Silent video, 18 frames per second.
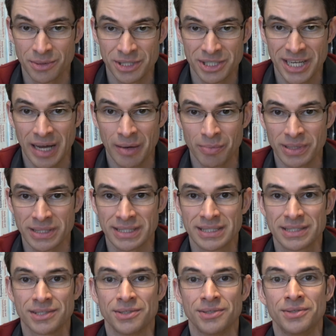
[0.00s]
which
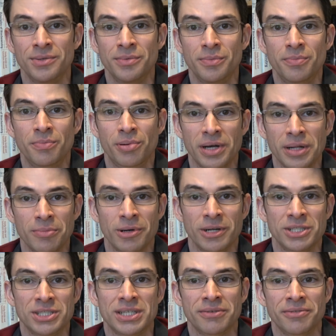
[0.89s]
happens to pretty
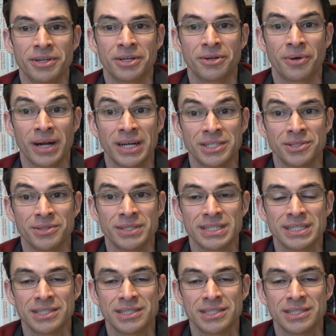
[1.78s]
much every graduate